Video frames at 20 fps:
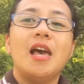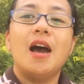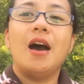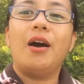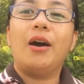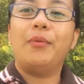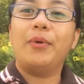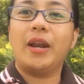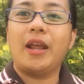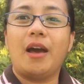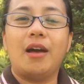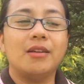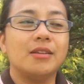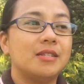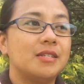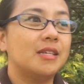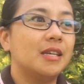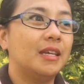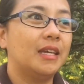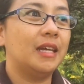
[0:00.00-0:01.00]
or what
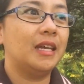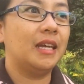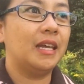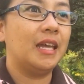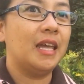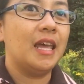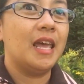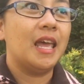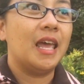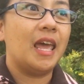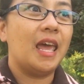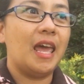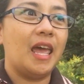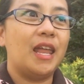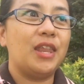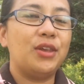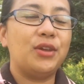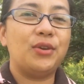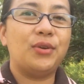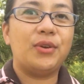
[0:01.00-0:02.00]
else,
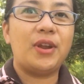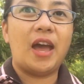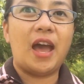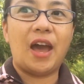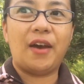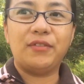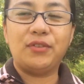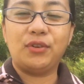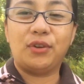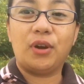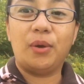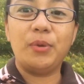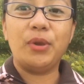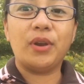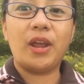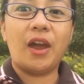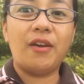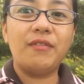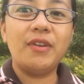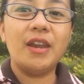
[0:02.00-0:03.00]
and you don't have to
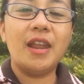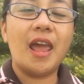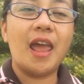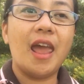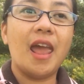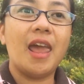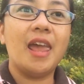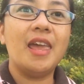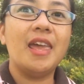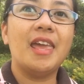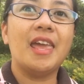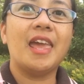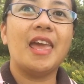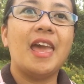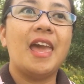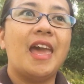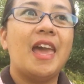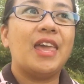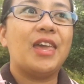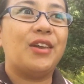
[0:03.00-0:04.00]
commute every day,
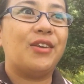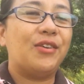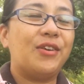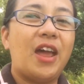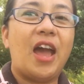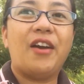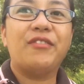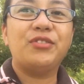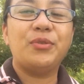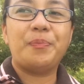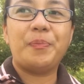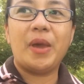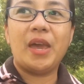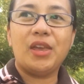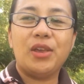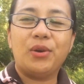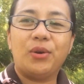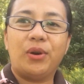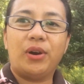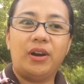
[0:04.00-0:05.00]
you don't have to pay
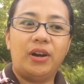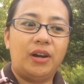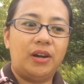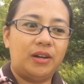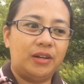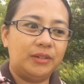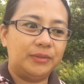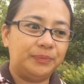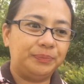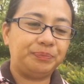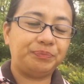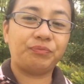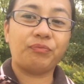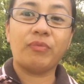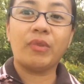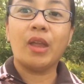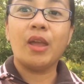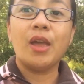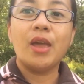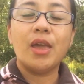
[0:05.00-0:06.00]
your
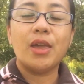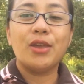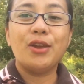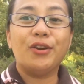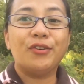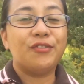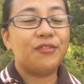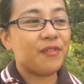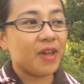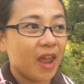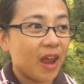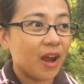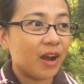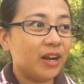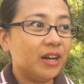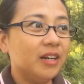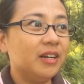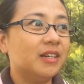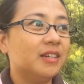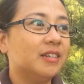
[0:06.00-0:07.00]

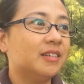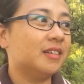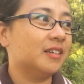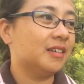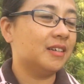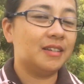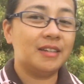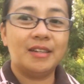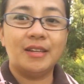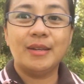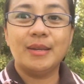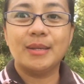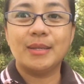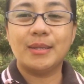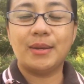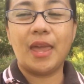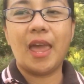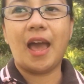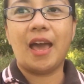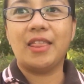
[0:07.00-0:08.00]
fare.
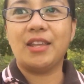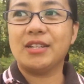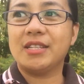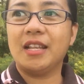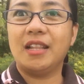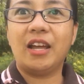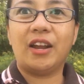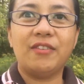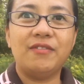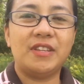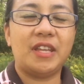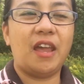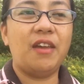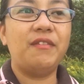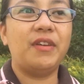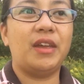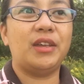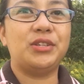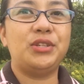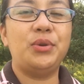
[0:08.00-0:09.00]
So yeah, there's a lot of
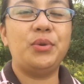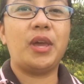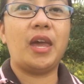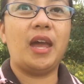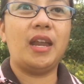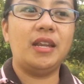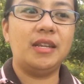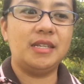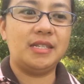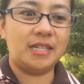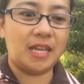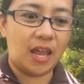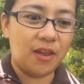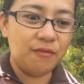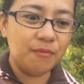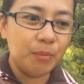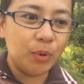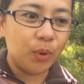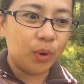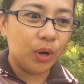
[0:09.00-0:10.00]
savings. You can save
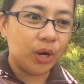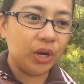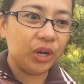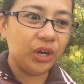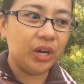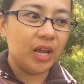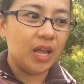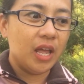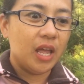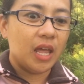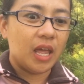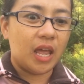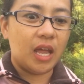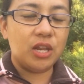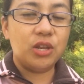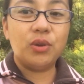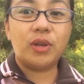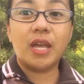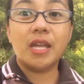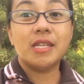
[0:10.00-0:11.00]
more,
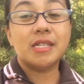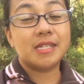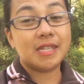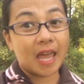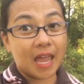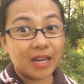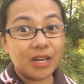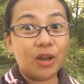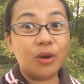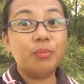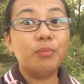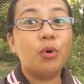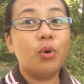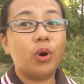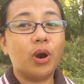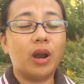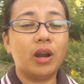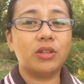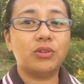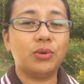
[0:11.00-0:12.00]
and you can send
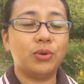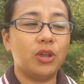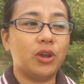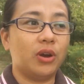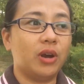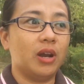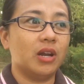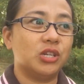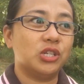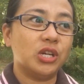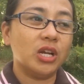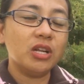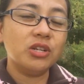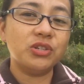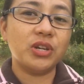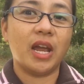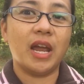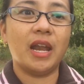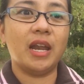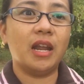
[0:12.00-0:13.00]
more to your
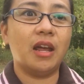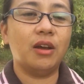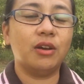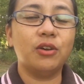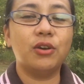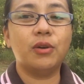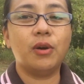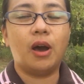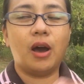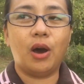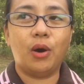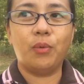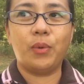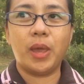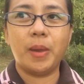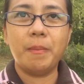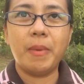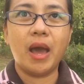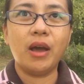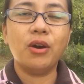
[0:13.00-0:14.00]
children
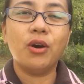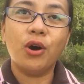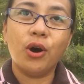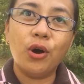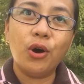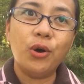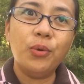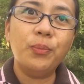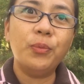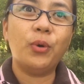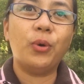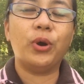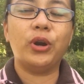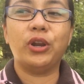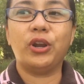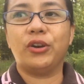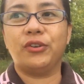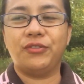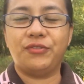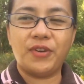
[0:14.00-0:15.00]
way back home, or
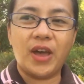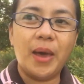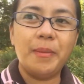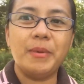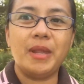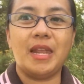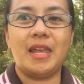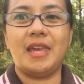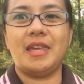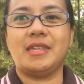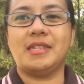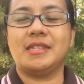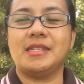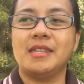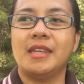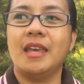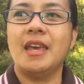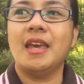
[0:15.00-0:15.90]
your families.